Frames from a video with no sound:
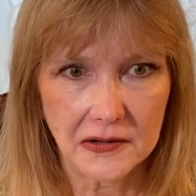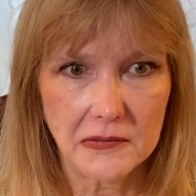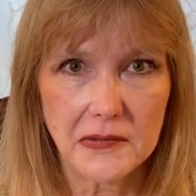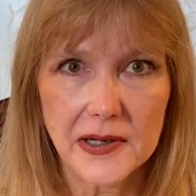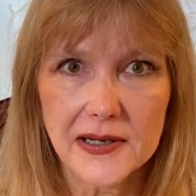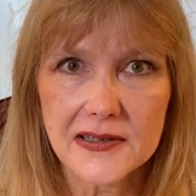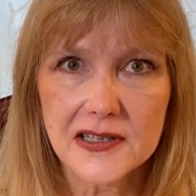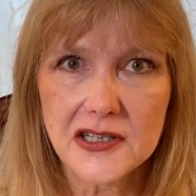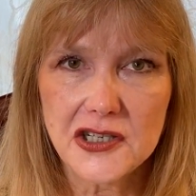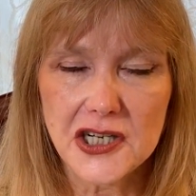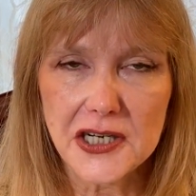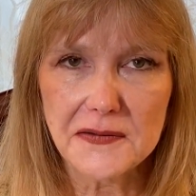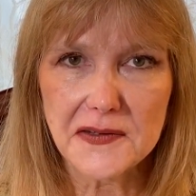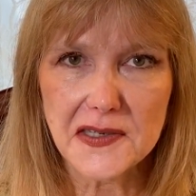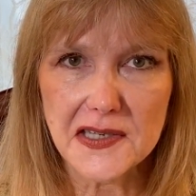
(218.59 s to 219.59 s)
What is the
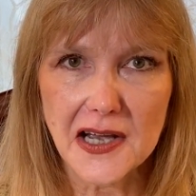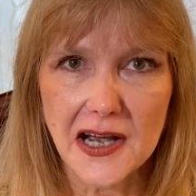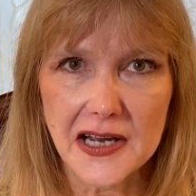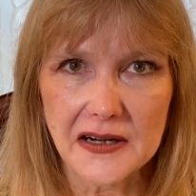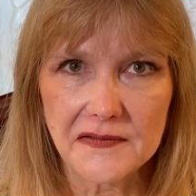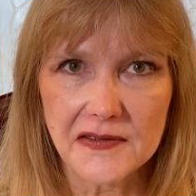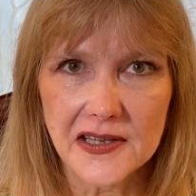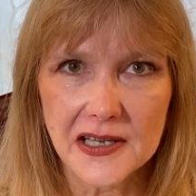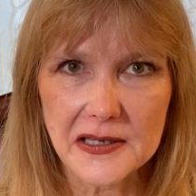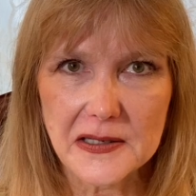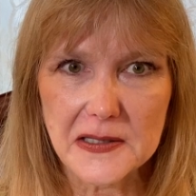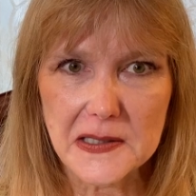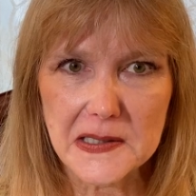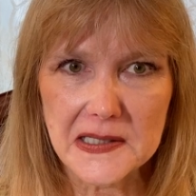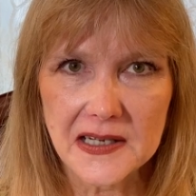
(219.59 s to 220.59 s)
chief sign of
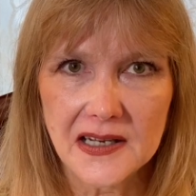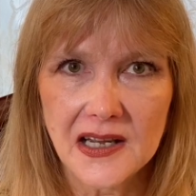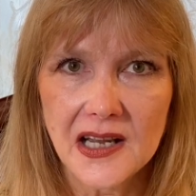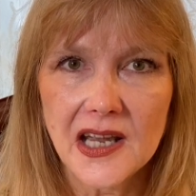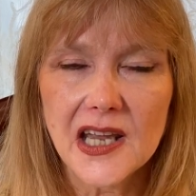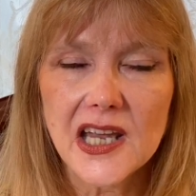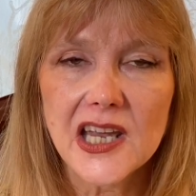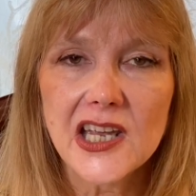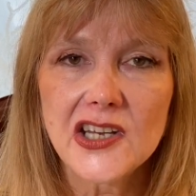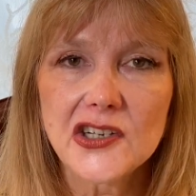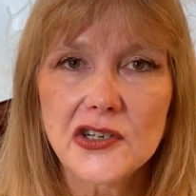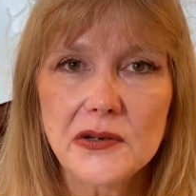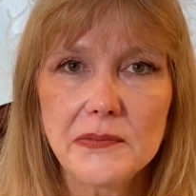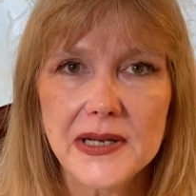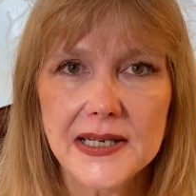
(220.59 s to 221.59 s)
this?
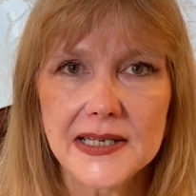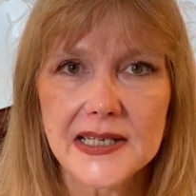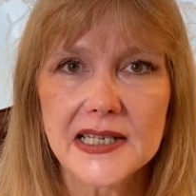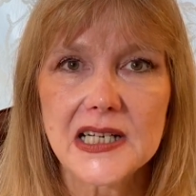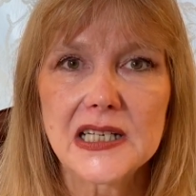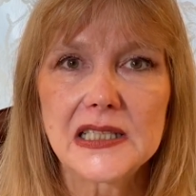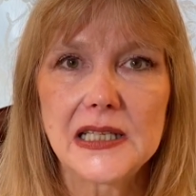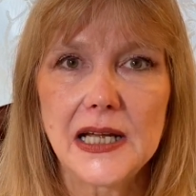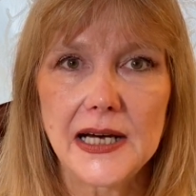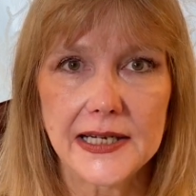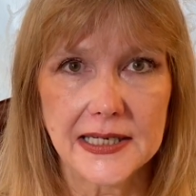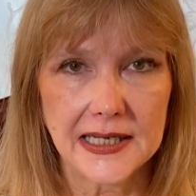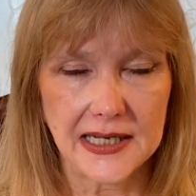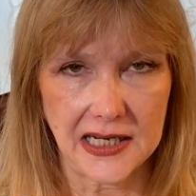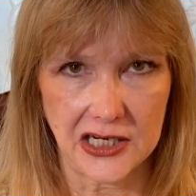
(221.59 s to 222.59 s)
Intermittent
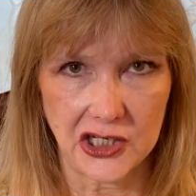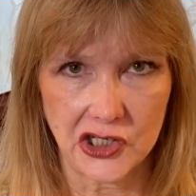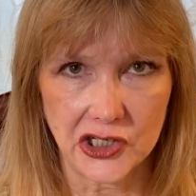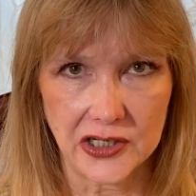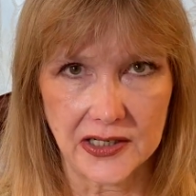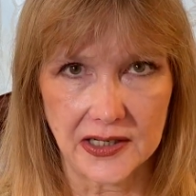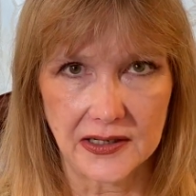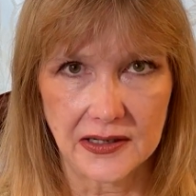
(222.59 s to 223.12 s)
claudication.